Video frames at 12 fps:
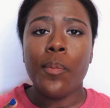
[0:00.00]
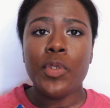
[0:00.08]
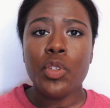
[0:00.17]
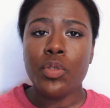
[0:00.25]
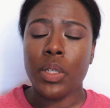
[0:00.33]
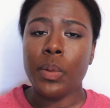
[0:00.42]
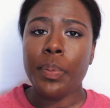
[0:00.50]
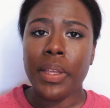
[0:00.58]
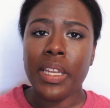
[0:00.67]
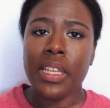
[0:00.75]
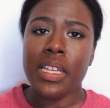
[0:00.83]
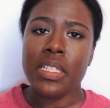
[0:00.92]
So
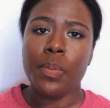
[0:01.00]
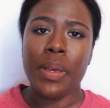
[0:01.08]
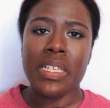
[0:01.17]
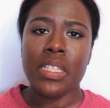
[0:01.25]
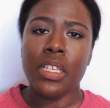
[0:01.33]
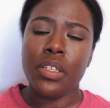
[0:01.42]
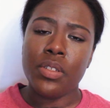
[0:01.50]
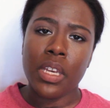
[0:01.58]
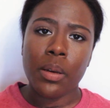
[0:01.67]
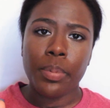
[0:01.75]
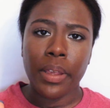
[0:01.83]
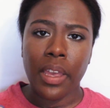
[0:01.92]
dermaplaning is basically you
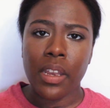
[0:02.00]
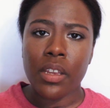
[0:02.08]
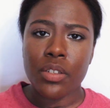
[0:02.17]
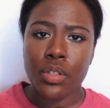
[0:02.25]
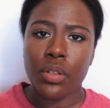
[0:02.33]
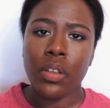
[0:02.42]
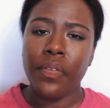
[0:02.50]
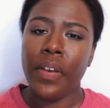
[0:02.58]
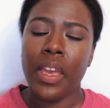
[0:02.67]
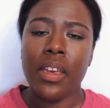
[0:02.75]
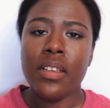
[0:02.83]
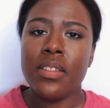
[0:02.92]
take a blade to the
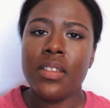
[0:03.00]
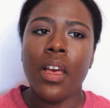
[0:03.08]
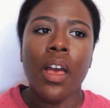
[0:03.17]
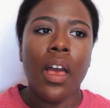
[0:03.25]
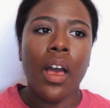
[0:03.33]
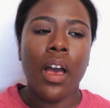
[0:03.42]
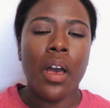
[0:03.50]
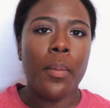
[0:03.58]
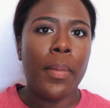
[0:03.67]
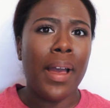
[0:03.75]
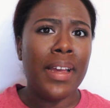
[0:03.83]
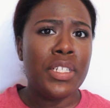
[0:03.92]
face.
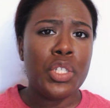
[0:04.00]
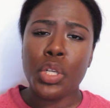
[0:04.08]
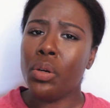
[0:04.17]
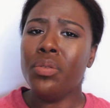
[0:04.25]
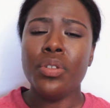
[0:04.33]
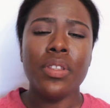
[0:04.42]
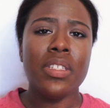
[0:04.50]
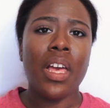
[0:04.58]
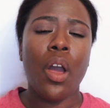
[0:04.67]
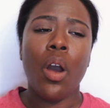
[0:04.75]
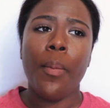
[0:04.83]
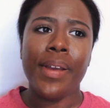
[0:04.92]
Don't do this at
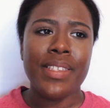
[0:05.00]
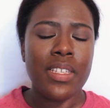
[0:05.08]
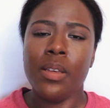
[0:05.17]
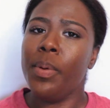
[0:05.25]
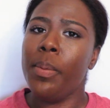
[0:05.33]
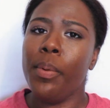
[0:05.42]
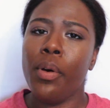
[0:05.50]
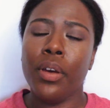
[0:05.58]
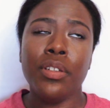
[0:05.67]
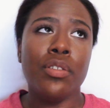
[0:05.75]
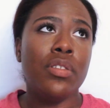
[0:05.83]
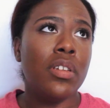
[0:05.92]
home. I see people
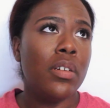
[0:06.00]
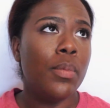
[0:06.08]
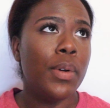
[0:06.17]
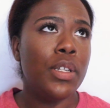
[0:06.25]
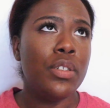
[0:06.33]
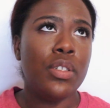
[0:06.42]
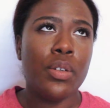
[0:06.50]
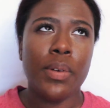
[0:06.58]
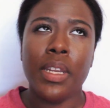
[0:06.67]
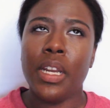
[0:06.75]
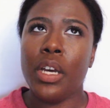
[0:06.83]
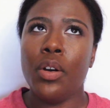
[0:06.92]
on YouTube
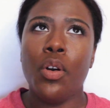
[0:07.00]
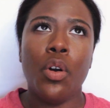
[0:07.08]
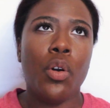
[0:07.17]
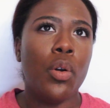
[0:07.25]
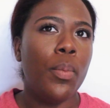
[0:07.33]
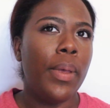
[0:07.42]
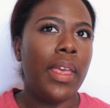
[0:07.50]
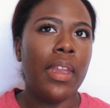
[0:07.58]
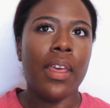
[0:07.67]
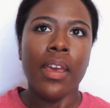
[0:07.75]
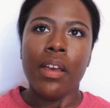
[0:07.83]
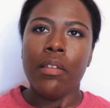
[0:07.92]
doing it at home
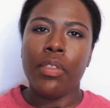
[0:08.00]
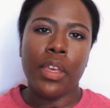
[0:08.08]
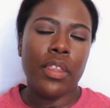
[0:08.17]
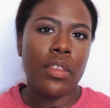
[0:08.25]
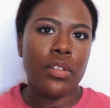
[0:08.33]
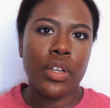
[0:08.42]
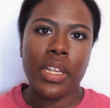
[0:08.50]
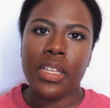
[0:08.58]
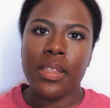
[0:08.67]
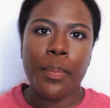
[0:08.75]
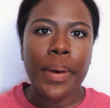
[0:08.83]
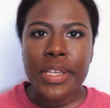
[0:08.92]
and thinking that they're
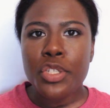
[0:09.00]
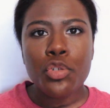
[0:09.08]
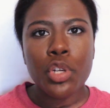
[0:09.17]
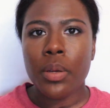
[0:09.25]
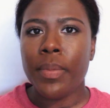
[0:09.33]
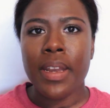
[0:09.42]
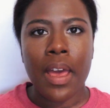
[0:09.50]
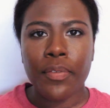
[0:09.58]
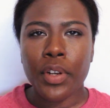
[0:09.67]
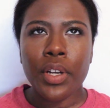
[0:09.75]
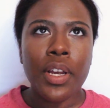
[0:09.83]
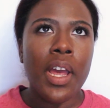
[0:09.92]
getting the best treatment
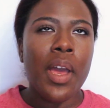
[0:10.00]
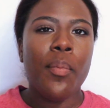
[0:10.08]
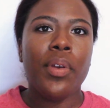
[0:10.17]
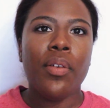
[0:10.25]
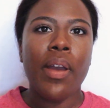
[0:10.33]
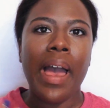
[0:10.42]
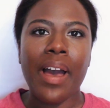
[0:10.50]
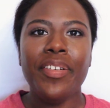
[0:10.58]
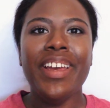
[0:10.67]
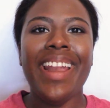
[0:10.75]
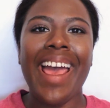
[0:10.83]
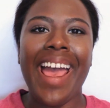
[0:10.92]
ever, but you haven't